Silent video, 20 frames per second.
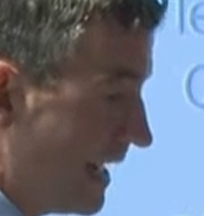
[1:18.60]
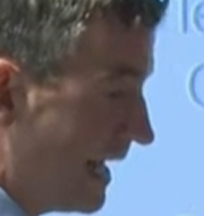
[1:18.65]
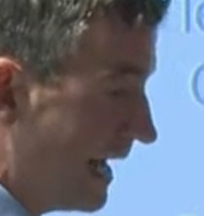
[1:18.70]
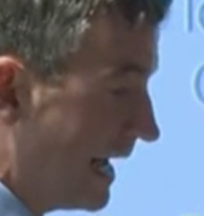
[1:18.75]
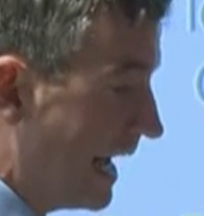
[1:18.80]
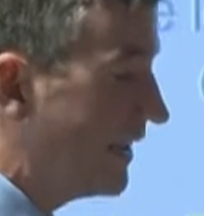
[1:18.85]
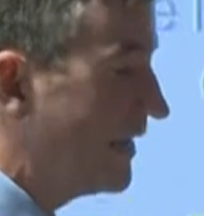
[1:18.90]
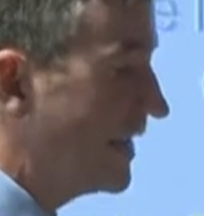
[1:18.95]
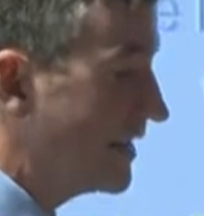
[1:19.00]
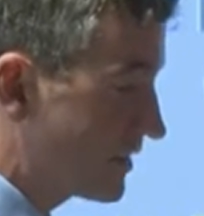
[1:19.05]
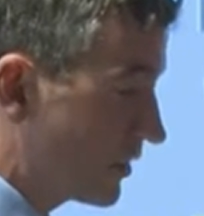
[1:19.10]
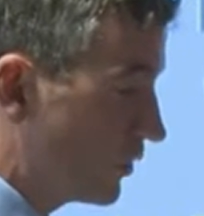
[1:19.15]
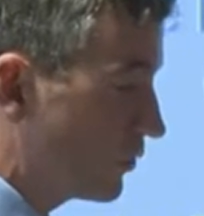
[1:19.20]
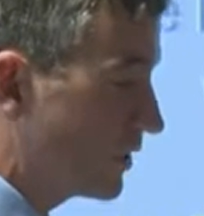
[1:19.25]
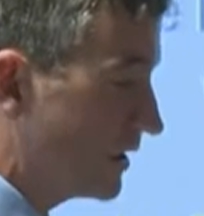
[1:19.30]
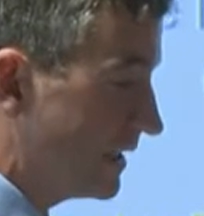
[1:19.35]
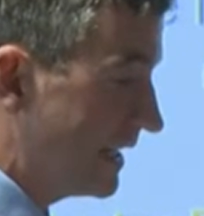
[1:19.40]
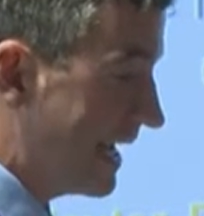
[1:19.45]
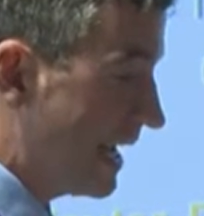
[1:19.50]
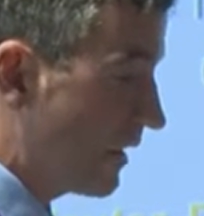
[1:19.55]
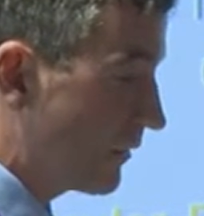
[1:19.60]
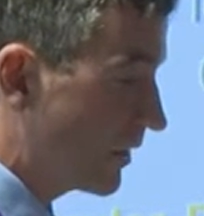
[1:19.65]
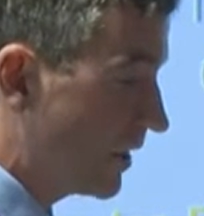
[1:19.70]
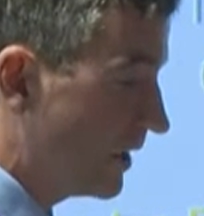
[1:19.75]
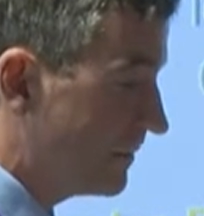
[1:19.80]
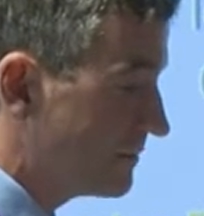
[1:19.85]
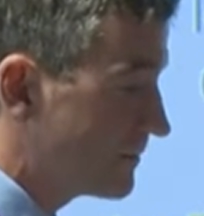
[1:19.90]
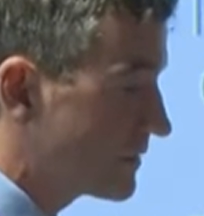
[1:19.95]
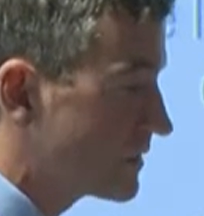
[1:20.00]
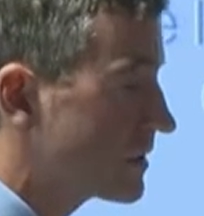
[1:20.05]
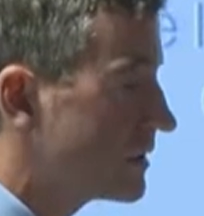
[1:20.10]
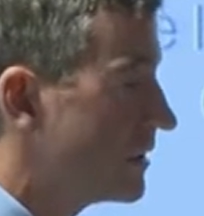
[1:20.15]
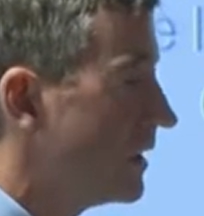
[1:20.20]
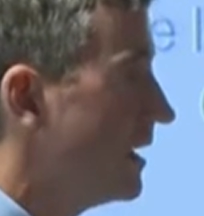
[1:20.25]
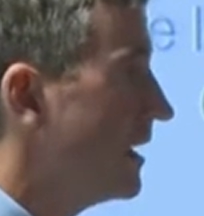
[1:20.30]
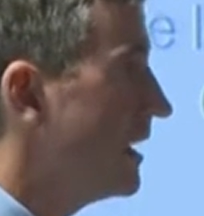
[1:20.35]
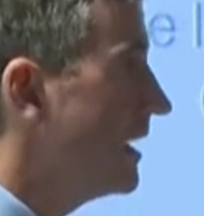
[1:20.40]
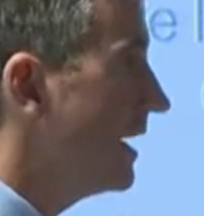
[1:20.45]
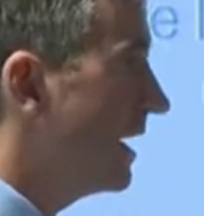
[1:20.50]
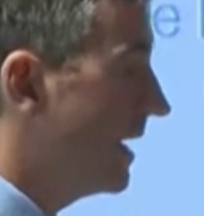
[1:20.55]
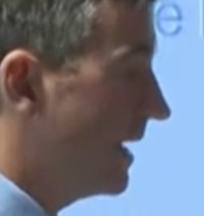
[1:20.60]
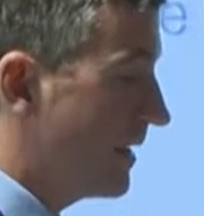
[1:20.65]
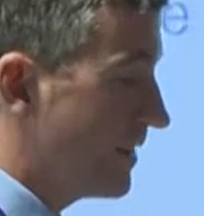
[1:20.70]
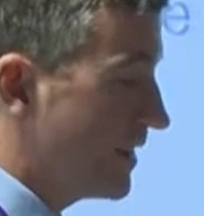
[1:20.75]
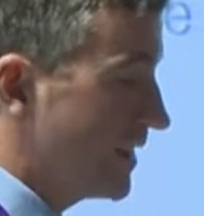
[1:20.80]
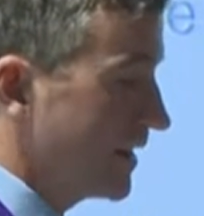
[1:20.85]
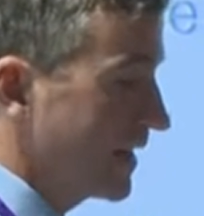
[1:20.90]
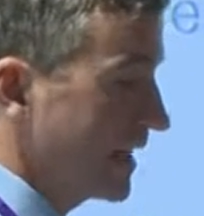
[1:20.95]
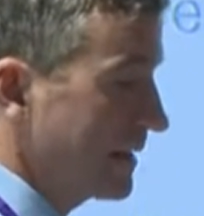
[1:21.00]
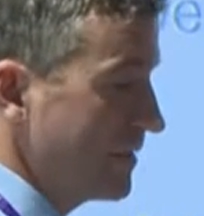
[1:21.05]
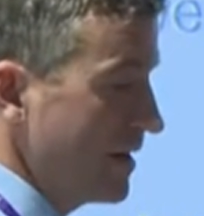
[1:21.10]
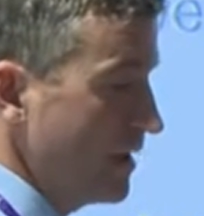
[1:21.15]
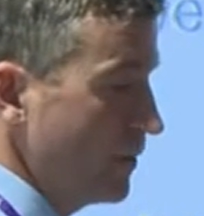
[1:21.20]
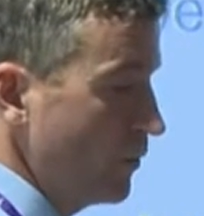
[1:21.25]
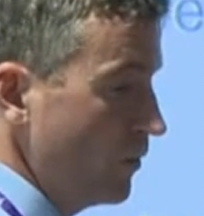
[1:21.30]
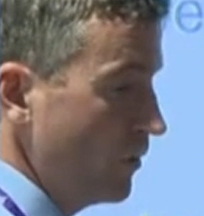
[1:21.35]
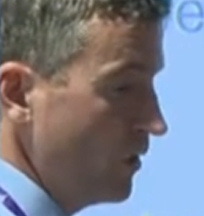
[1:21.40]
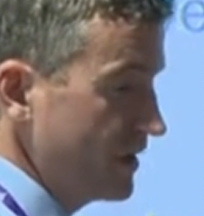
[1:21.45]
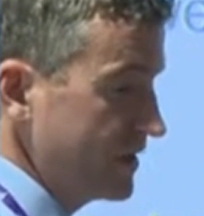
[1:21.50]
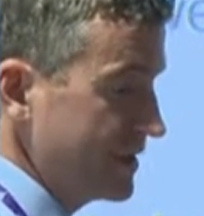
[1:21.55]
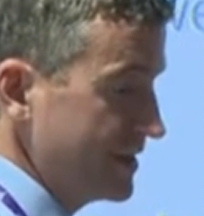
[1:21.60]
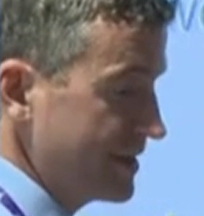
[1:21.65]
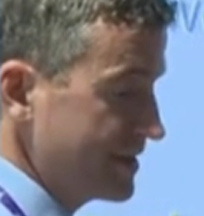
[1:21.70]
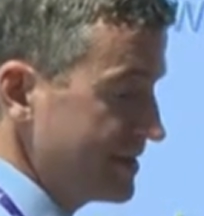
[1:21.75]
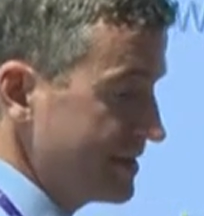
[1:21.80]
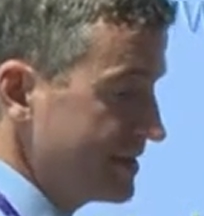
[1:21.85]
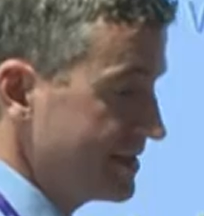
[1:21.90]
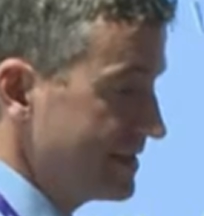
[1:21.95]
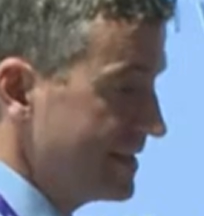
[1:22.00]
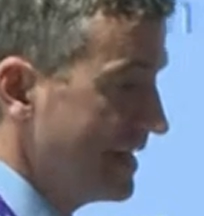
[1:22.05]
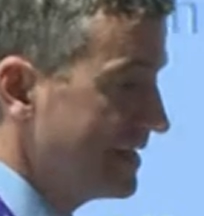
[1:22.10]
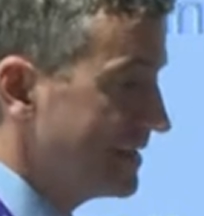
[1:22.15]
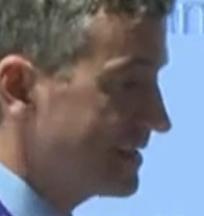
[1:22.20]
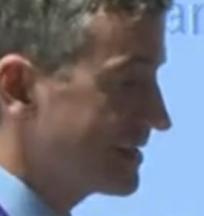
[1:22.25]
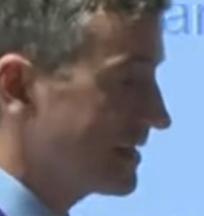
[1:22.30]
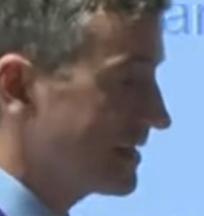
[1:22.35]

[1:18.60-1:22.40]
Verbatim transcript: uh, and then to look at the outcomes, uh, thinking about what has tended